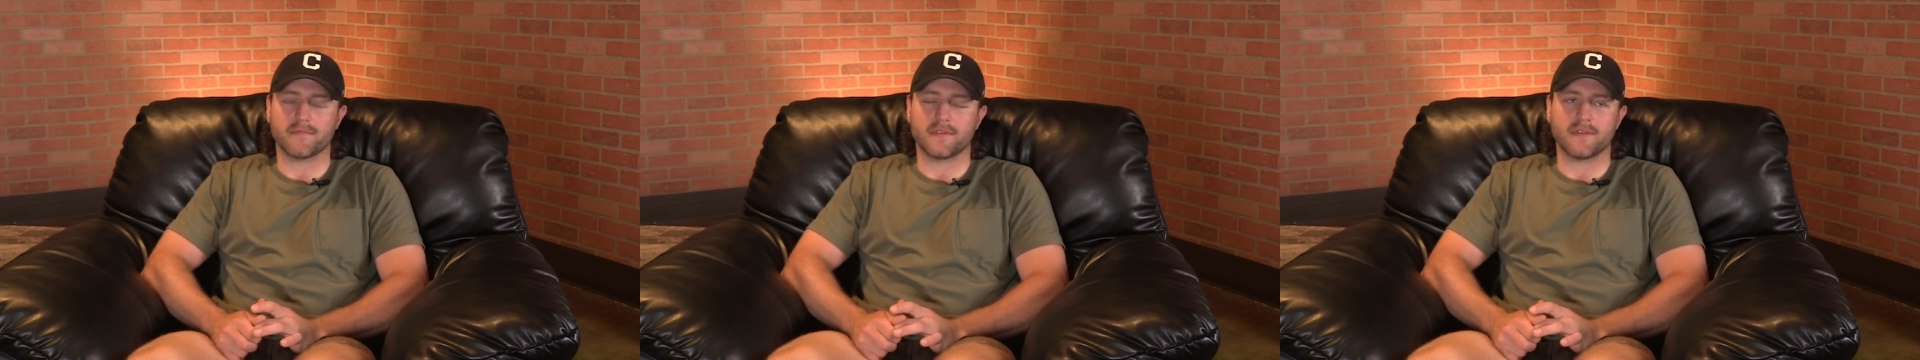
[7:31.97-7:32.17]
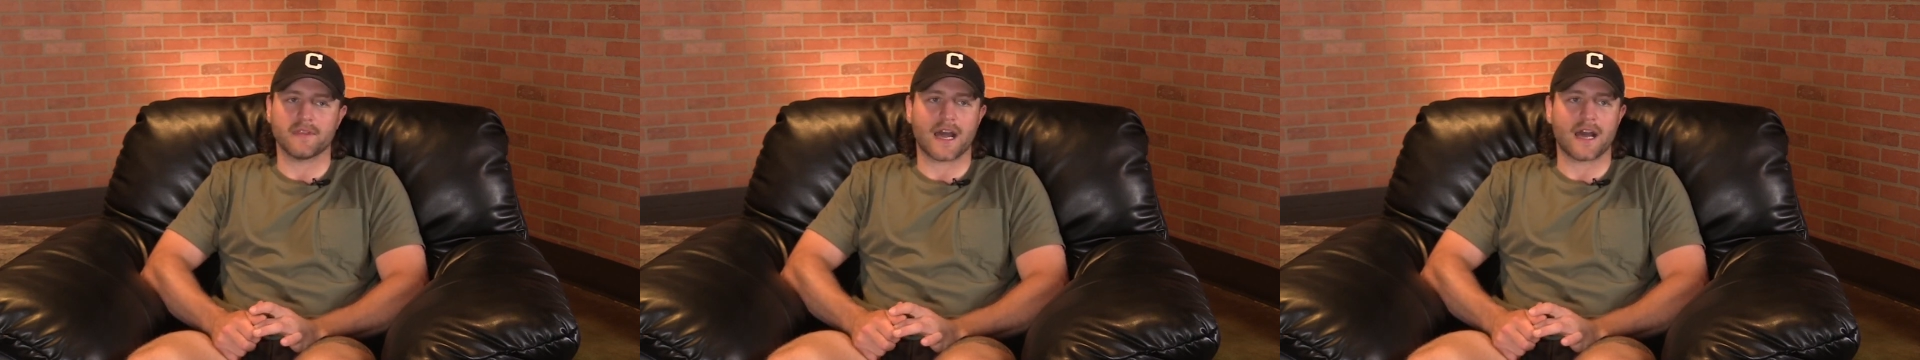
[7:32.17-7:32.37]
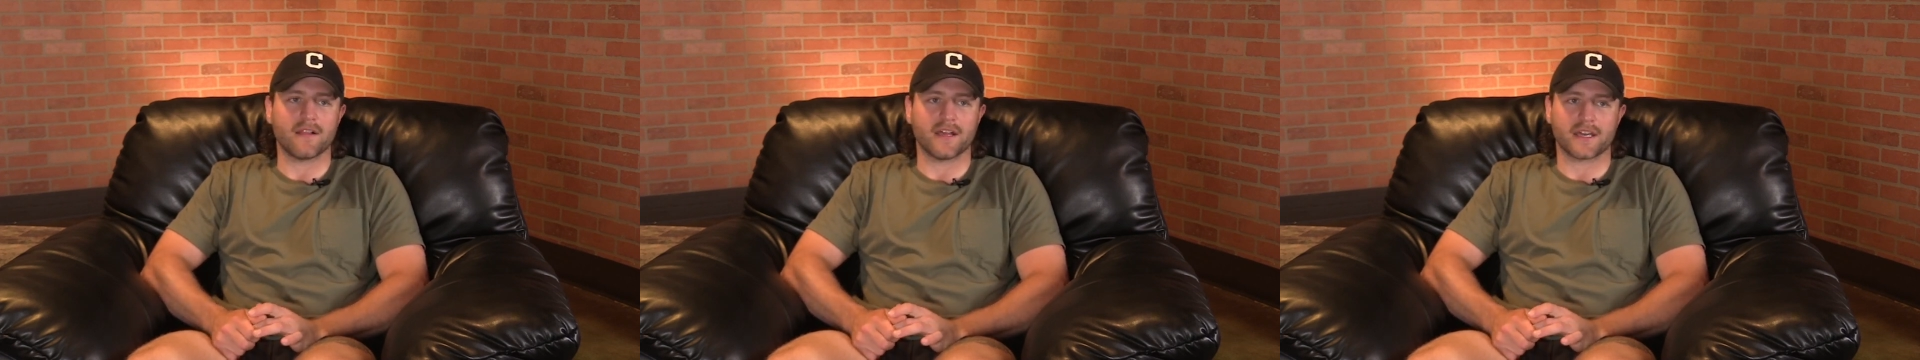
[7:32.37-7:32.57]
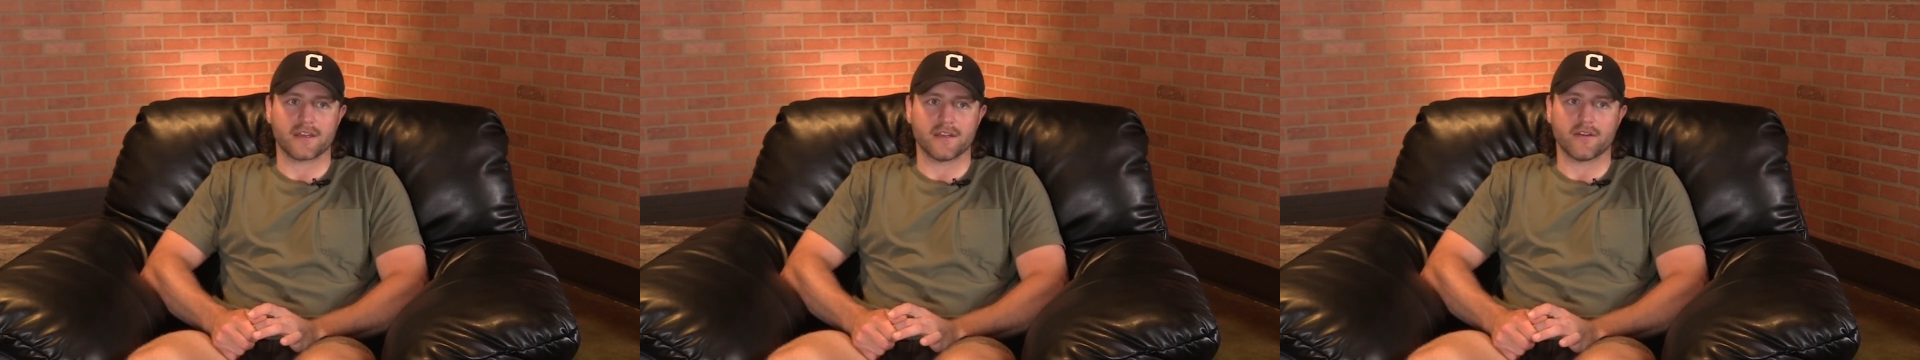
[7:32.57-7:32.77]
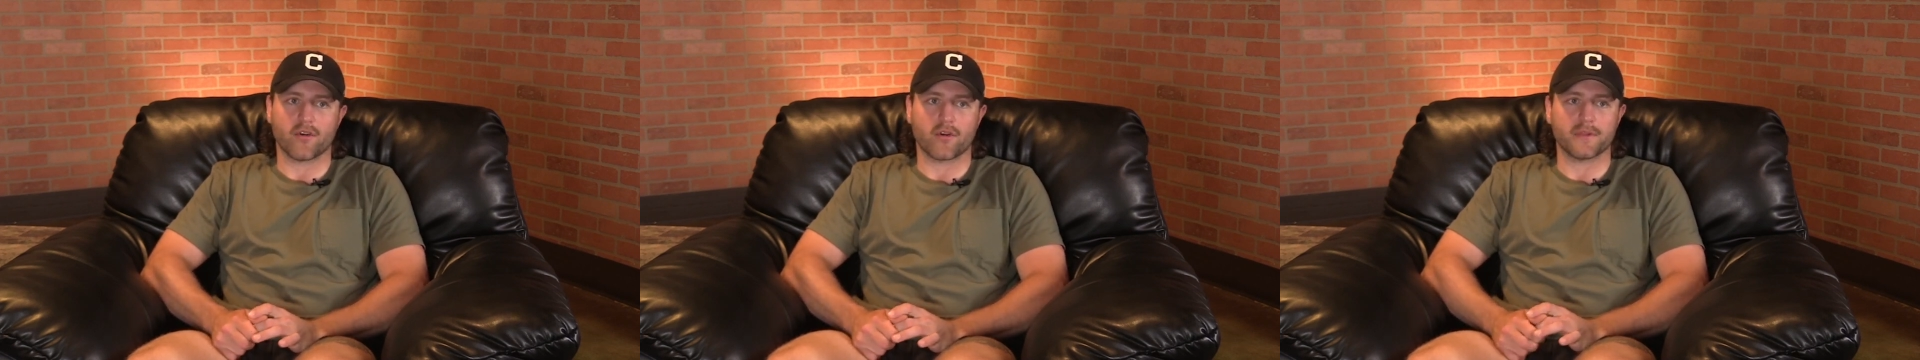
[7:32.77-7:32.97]
not like you
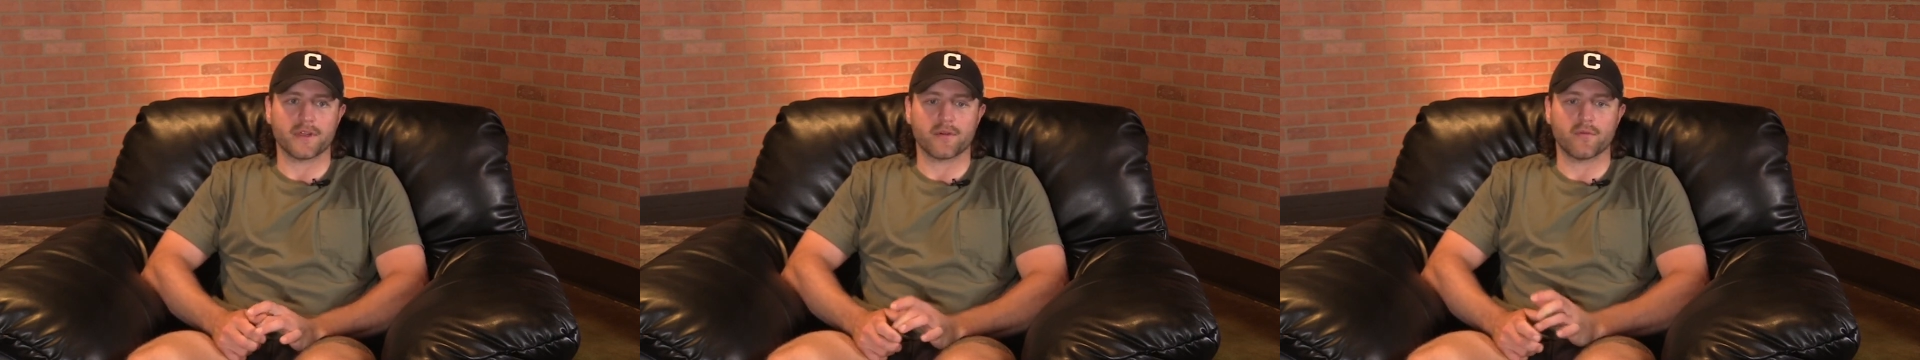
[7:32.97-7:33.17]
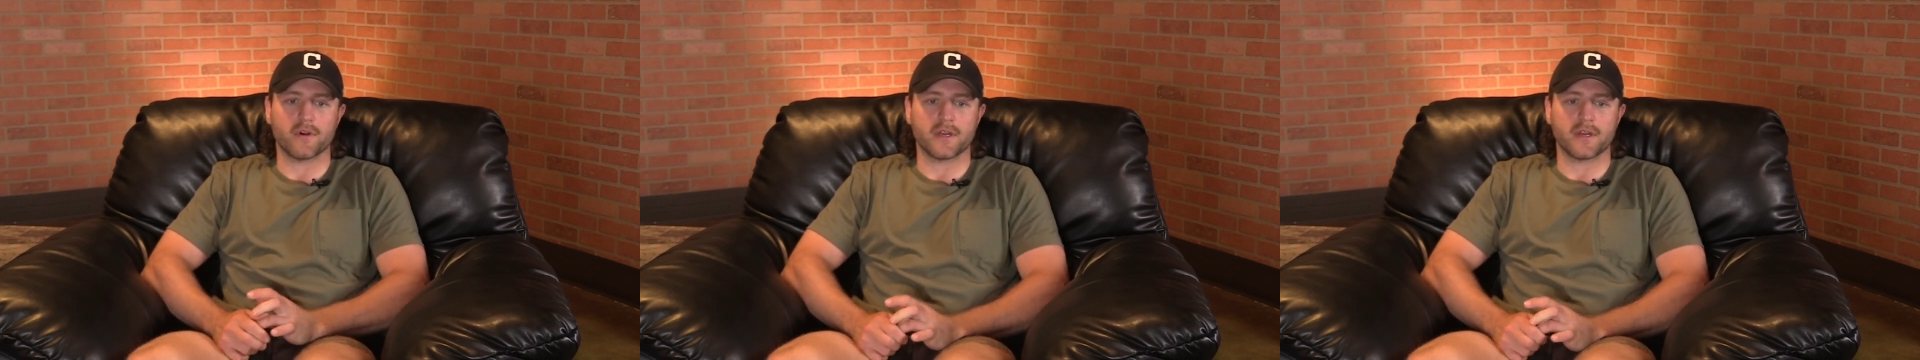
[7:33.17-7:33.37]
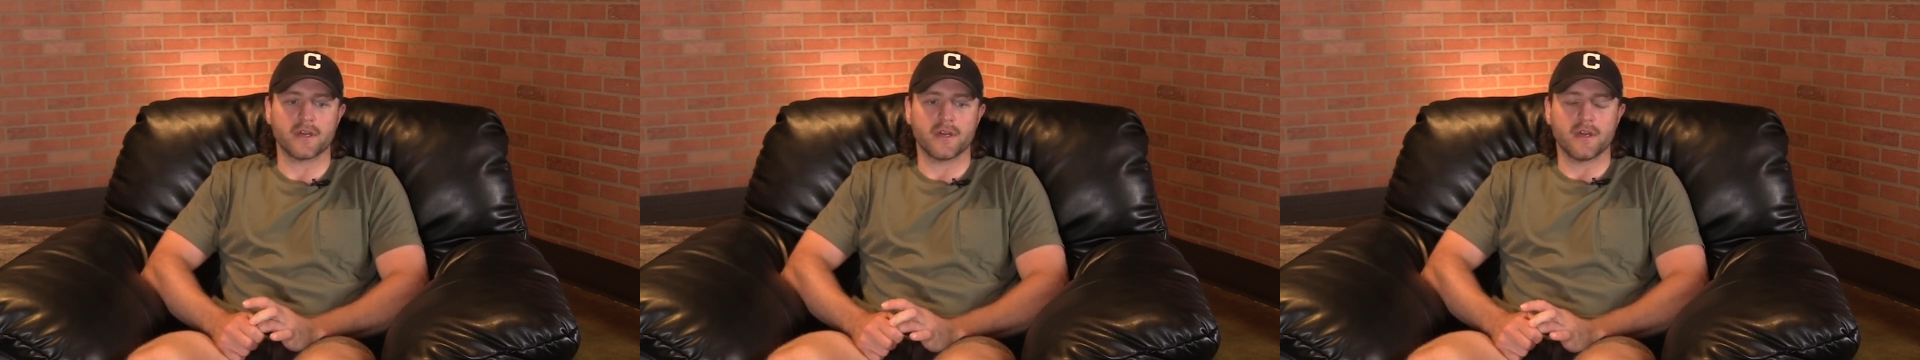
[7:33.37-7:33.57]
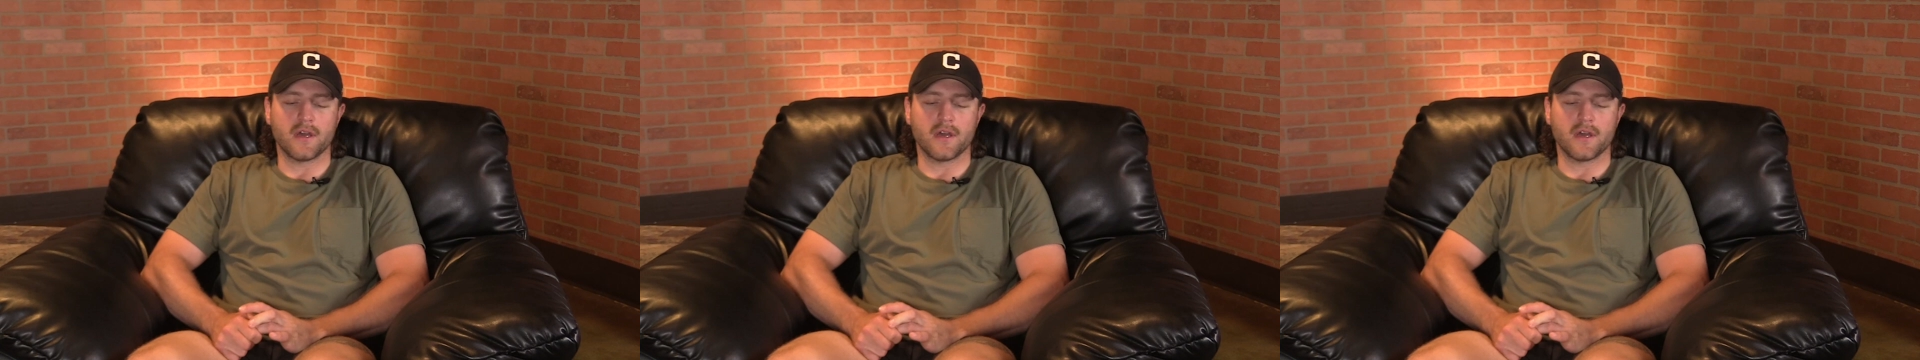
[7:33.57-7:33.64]
normally would.